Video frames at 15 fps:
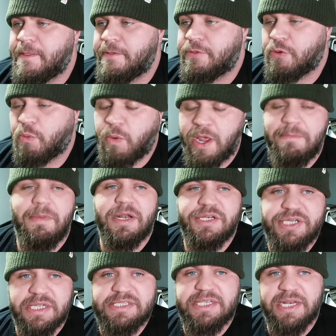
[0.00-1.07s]
the way
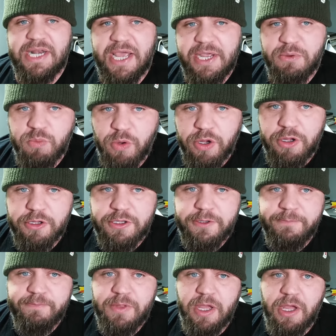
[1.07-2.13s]
Manchester United work
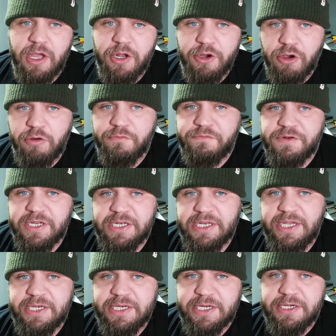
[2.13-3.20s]
uh, and hopefully
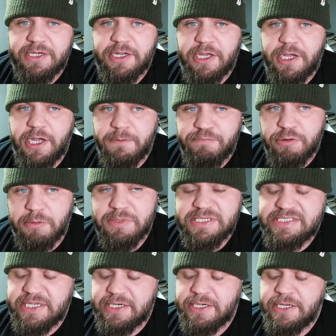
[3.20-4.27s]
leading a, a,
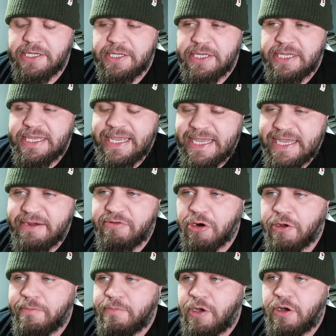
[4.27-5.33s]
promising
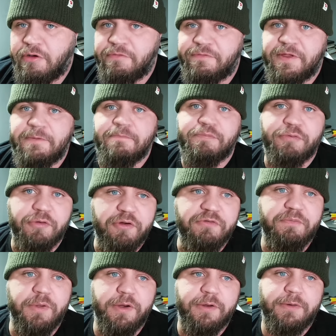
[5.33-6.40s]
era of
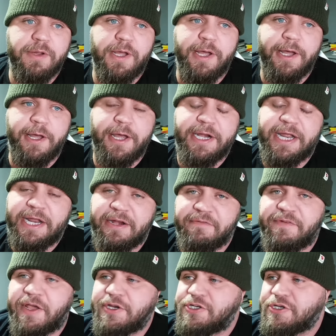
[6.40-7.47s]
improvement uh, and
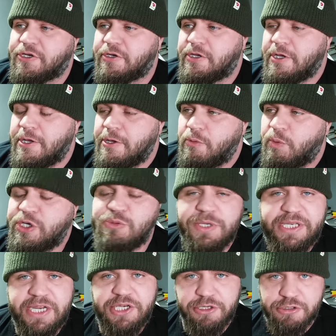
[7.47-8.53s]
innovation, which we
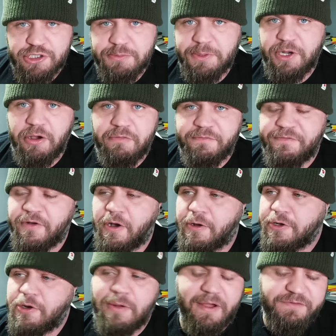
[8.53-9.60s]
did used to be known for.
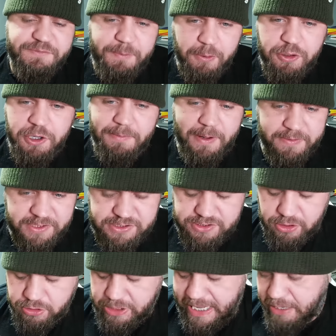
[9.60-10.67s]
You know, I've spoken about this
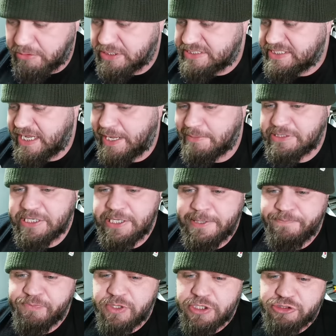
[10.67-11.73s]
on countless times.
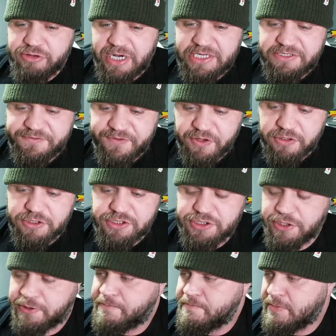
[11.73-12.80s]
Sir Alex
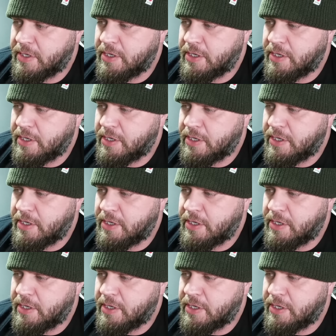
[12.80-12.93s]
Ferguson,